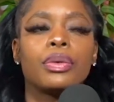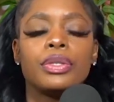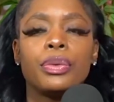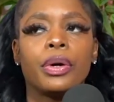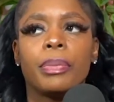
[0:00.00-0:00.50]

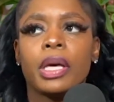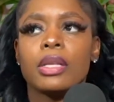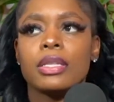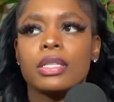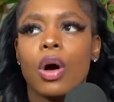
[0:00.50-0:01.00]
do it
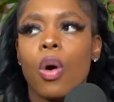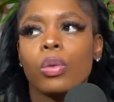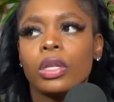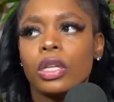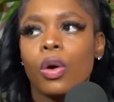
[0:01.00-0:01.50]
because it's
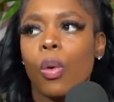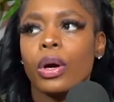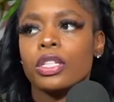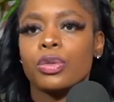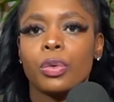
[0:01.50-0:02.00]
only
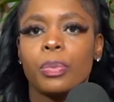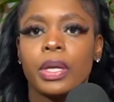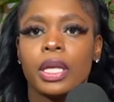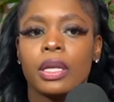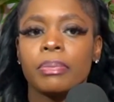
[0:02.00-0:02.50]
going to
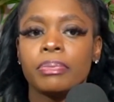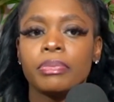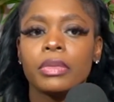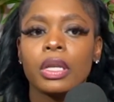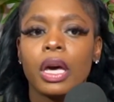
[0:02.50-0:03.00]
be
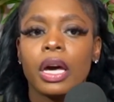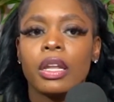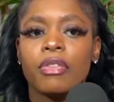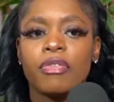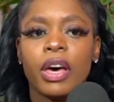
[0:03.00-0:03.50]
an
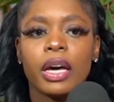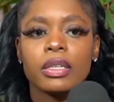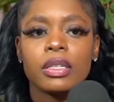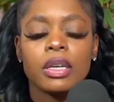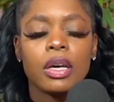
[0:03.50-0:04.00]

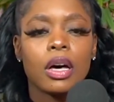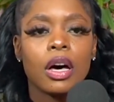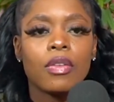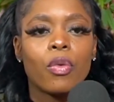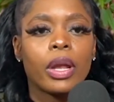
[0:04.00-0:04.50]
effect
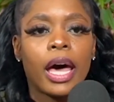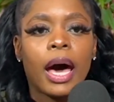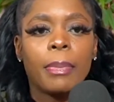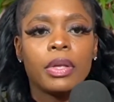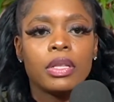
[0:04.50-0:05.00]
of what
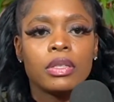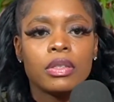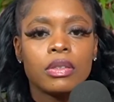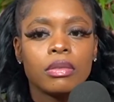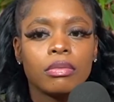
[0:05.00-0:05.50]

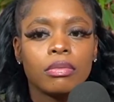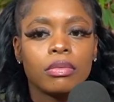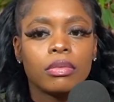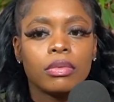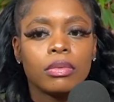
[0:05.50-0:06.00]
happens
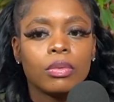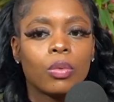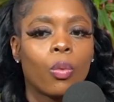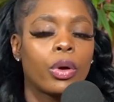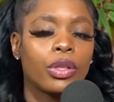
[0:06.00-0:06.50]

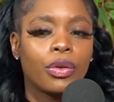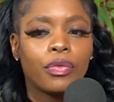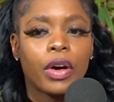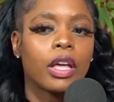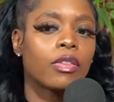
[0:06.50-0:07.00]
when you
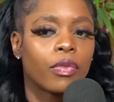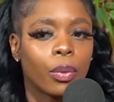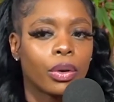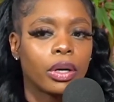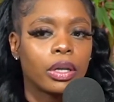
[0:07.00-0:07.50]
fast
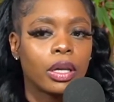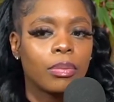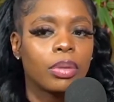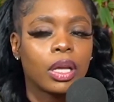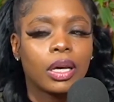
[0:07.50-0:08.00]
forward
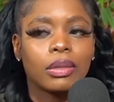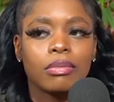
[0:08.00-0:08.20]
and be like,